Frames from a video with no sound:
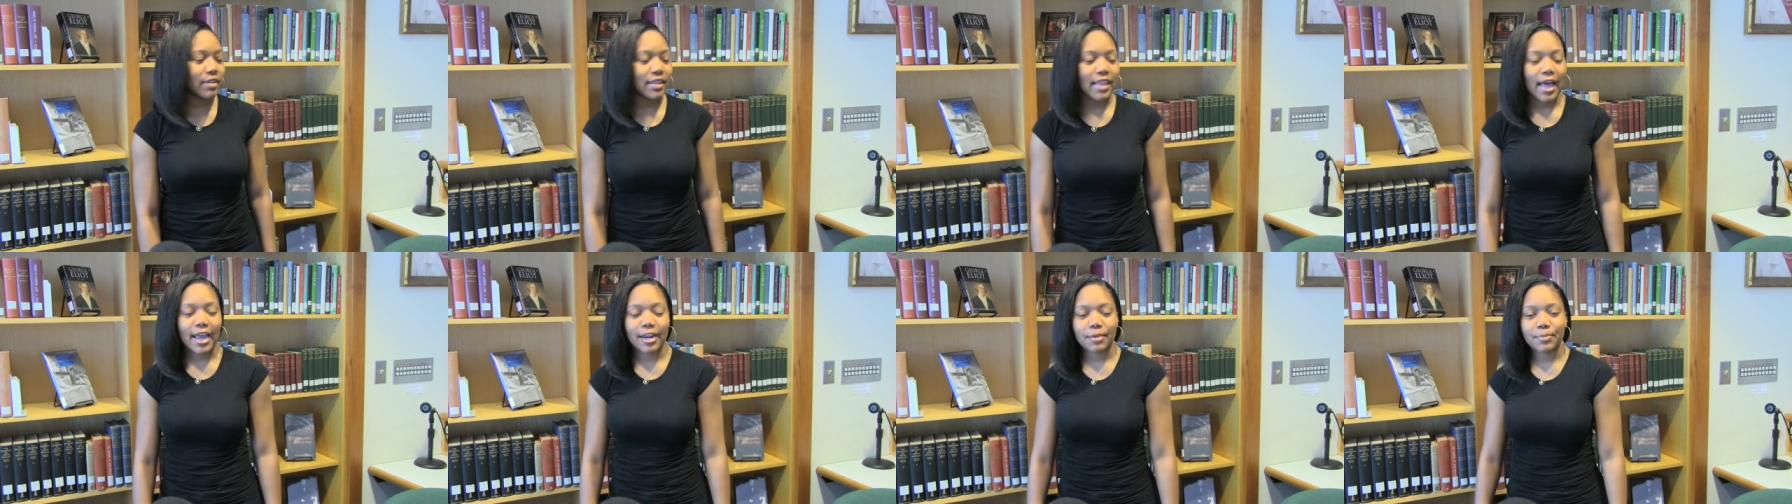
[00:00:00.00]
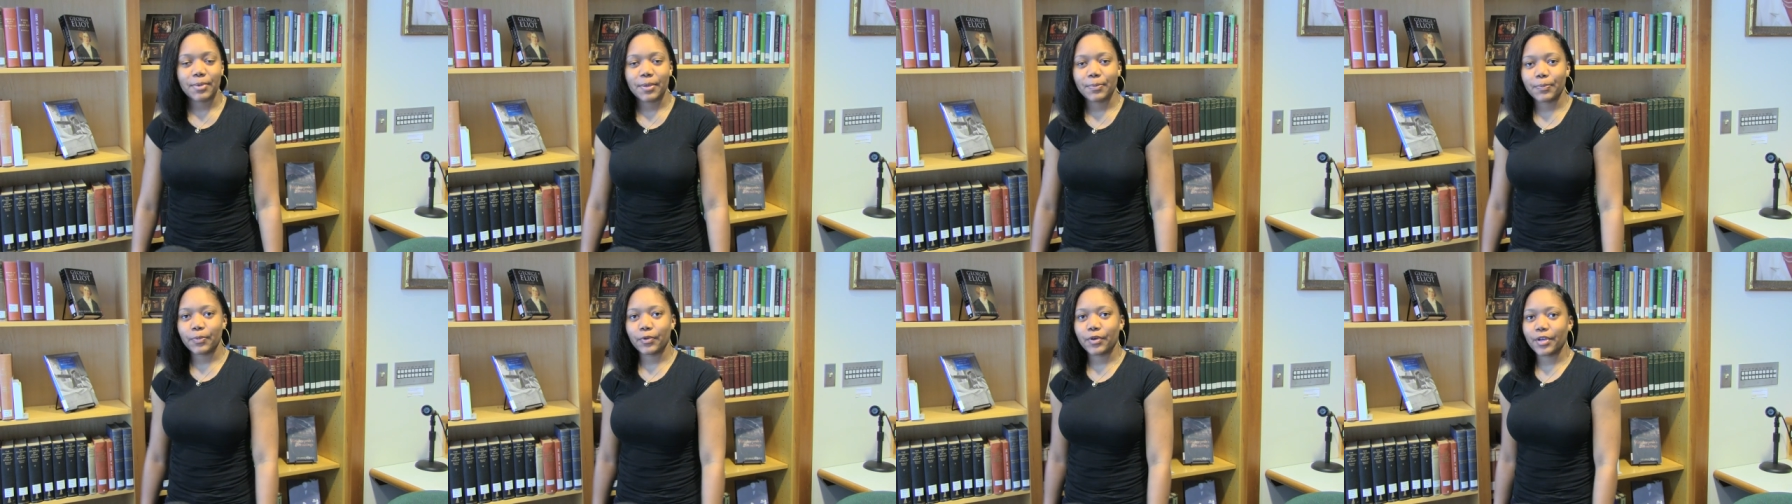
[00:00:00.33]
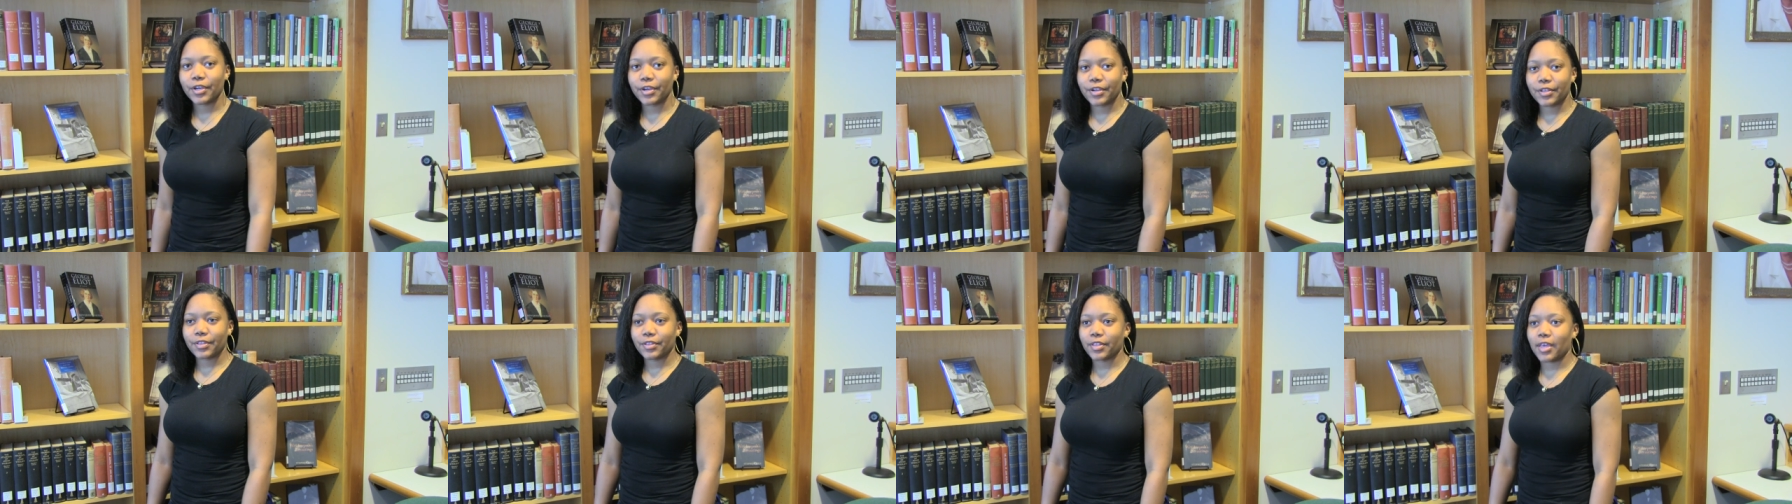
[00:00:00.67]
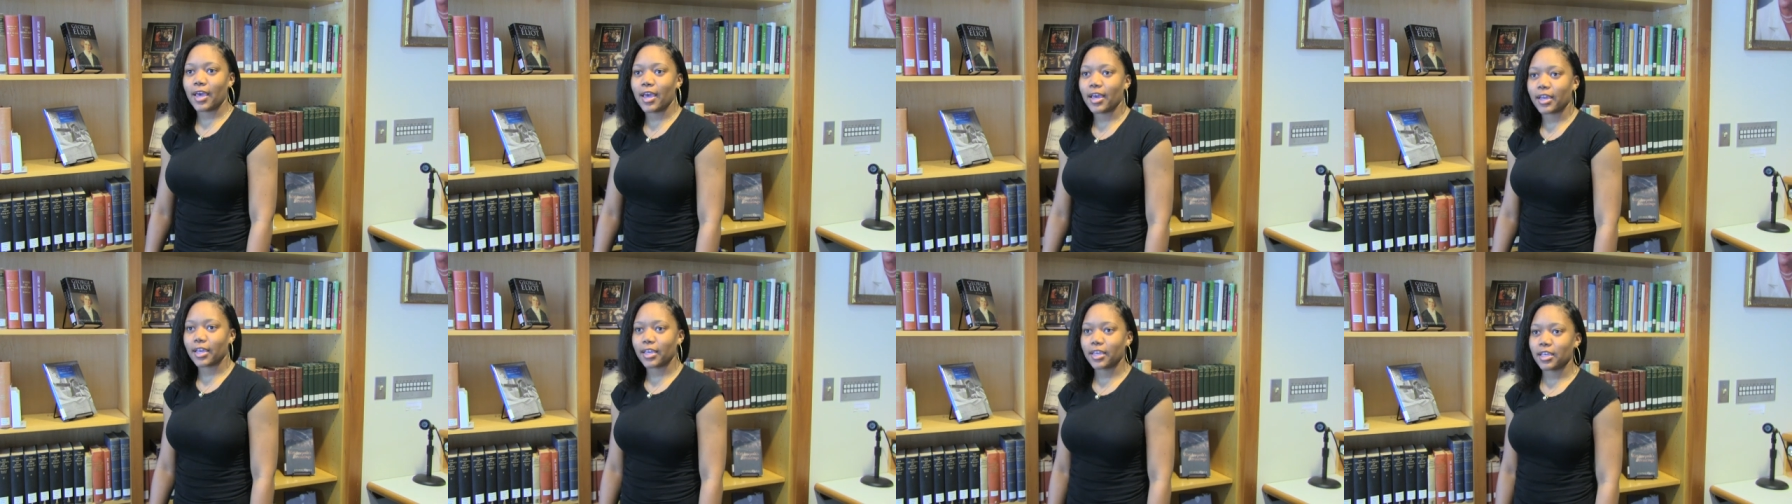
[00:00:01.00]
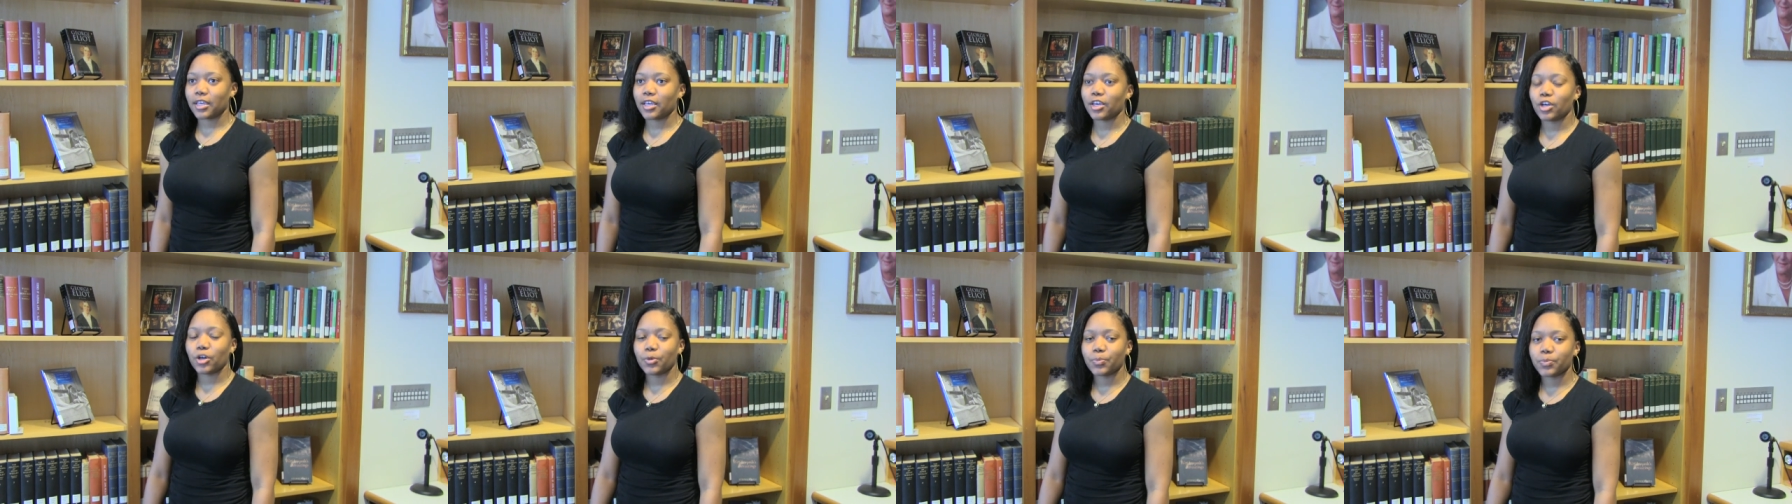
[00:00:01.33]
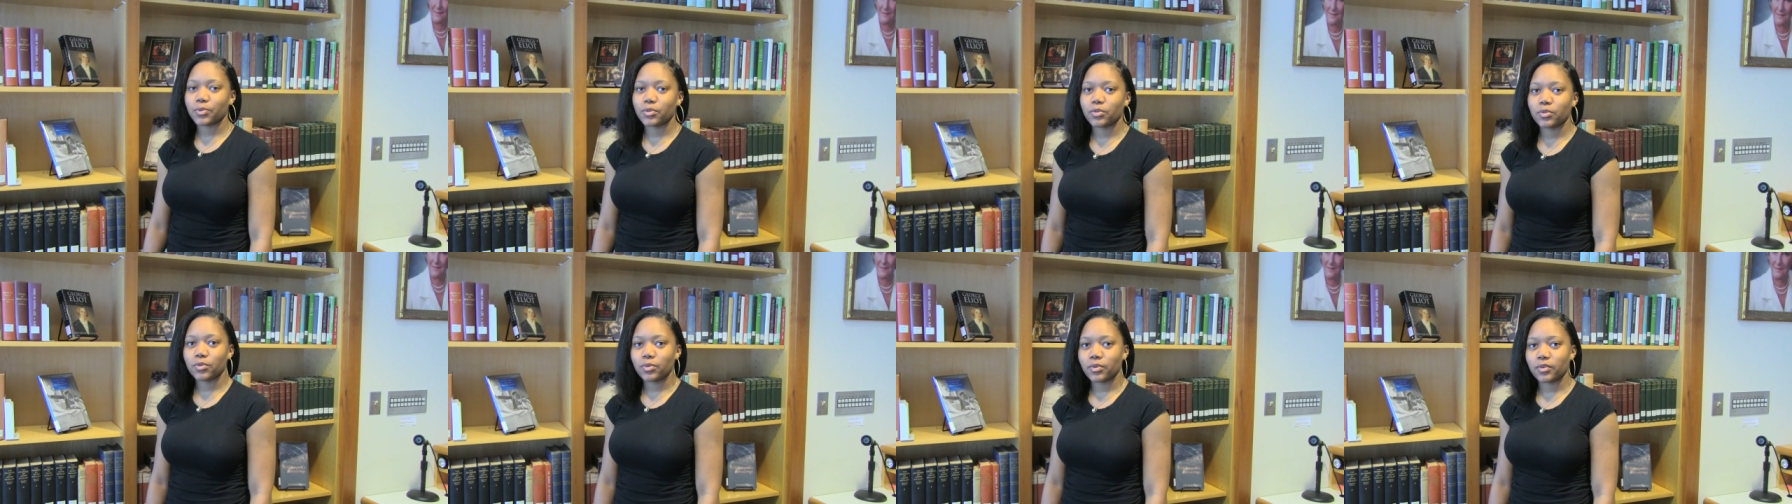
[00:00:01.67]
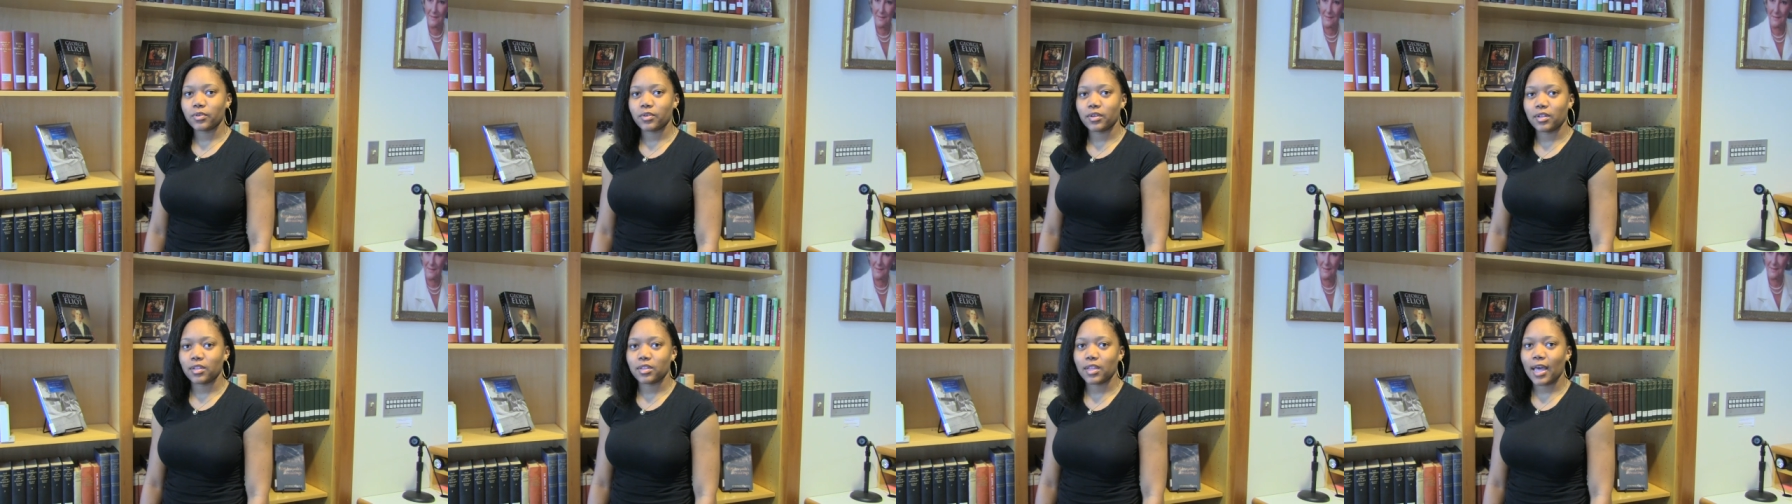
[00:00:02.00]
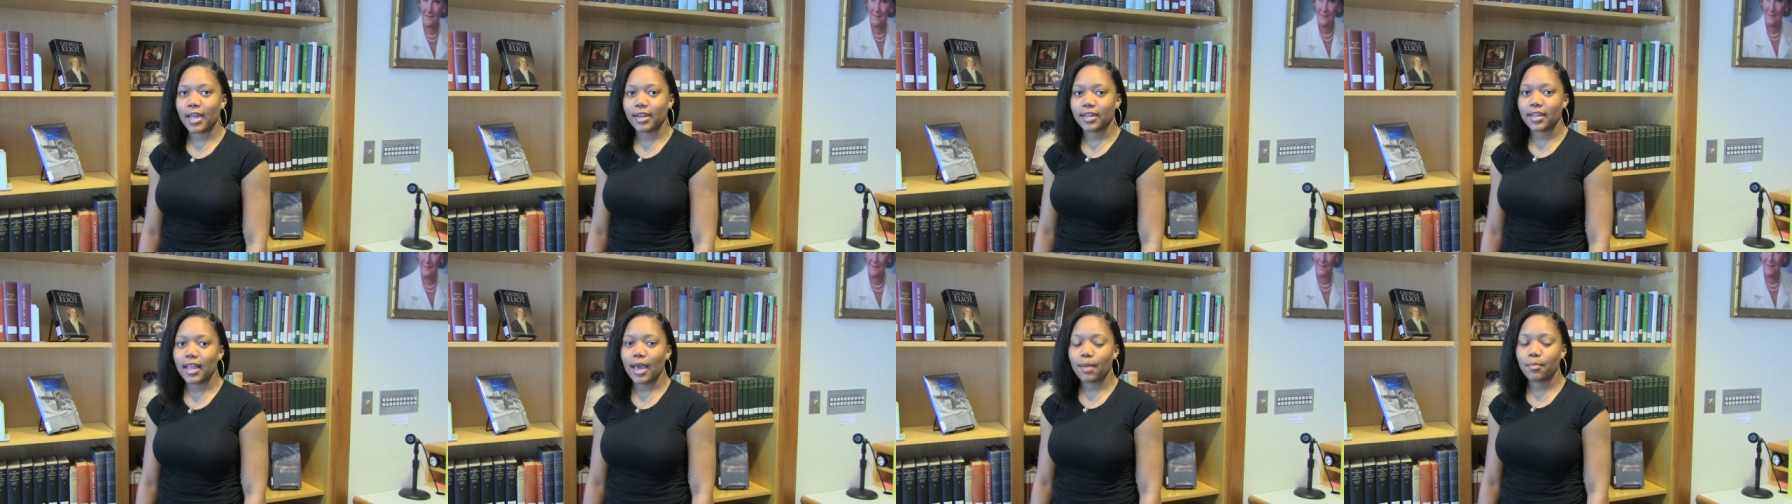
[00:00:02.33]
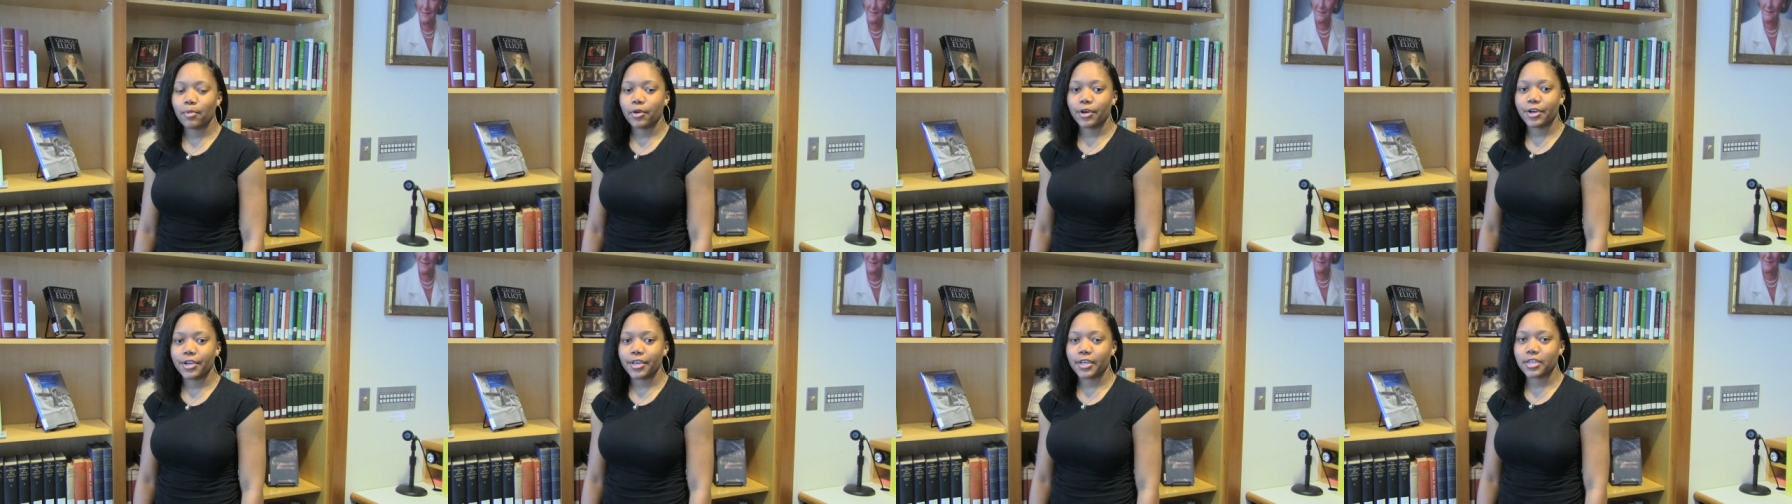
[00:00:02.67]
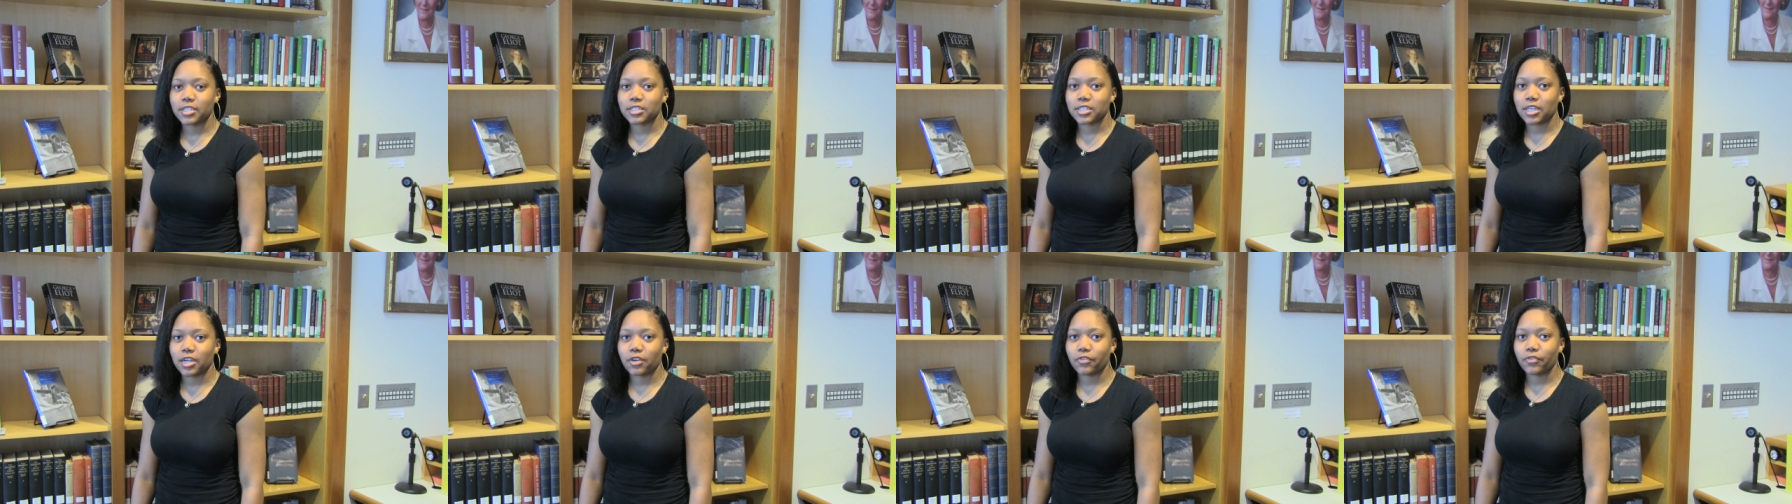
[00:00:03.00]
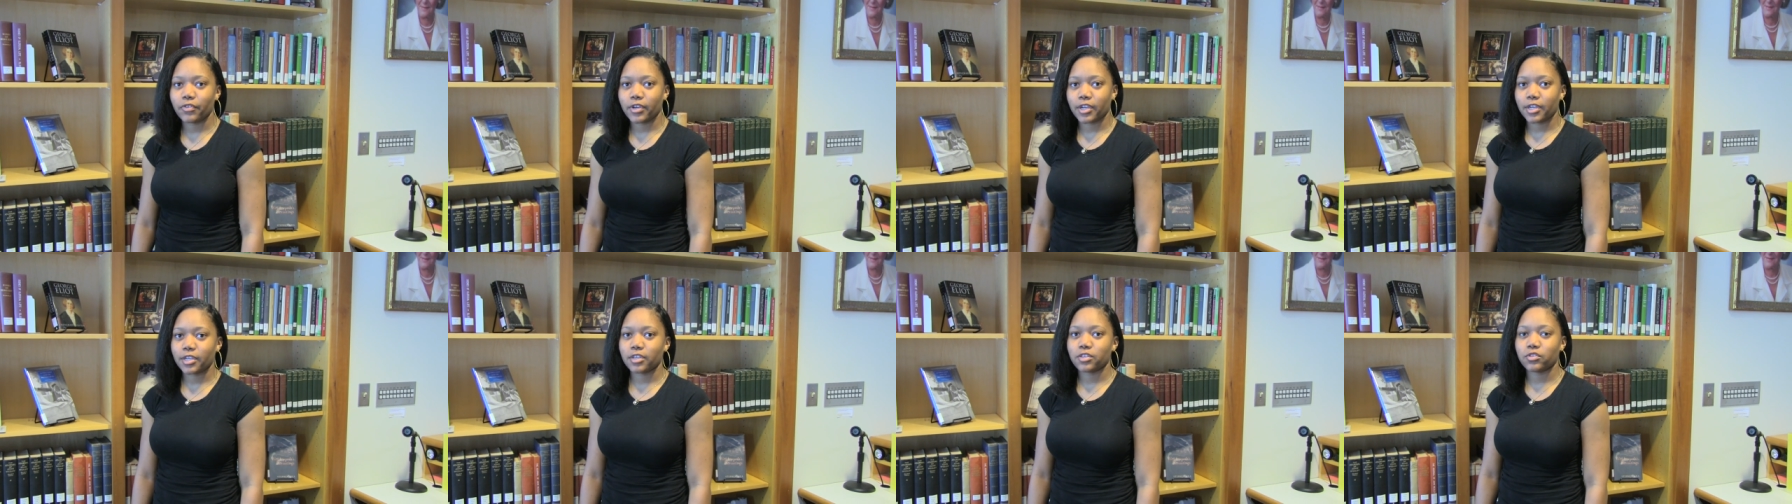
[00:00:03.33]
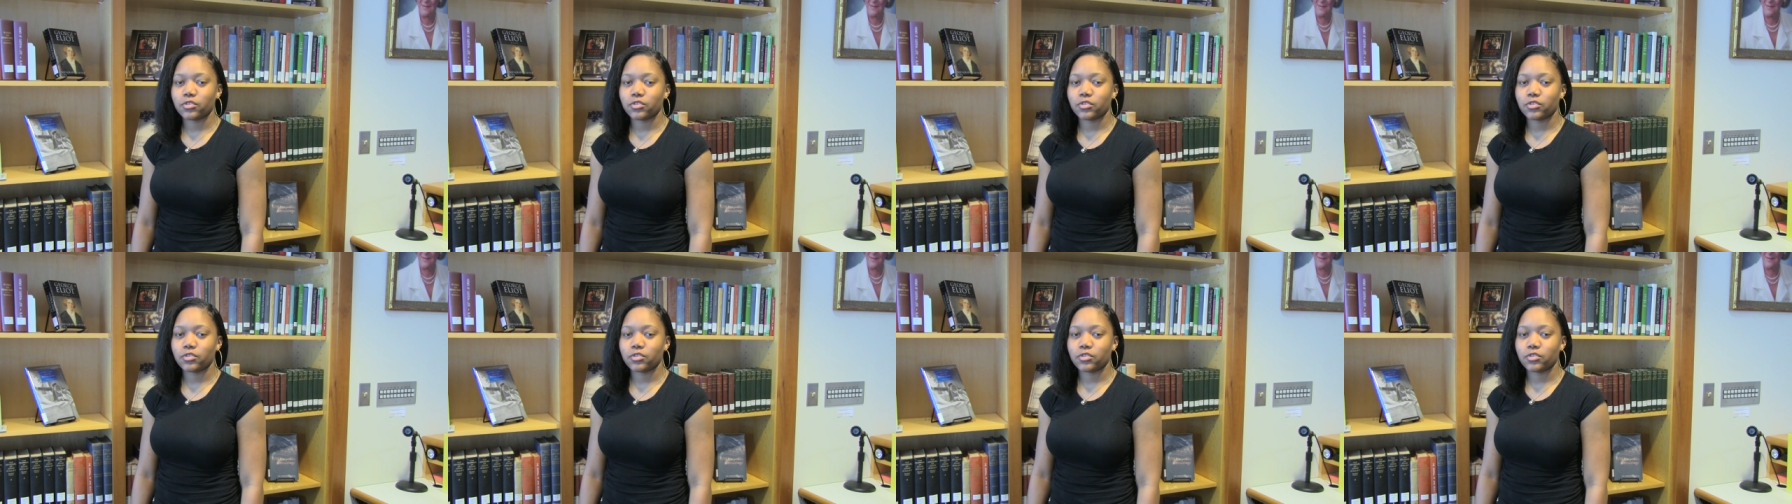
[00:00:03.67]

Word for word: a lot of people here that can help you, a lot of librarians that are very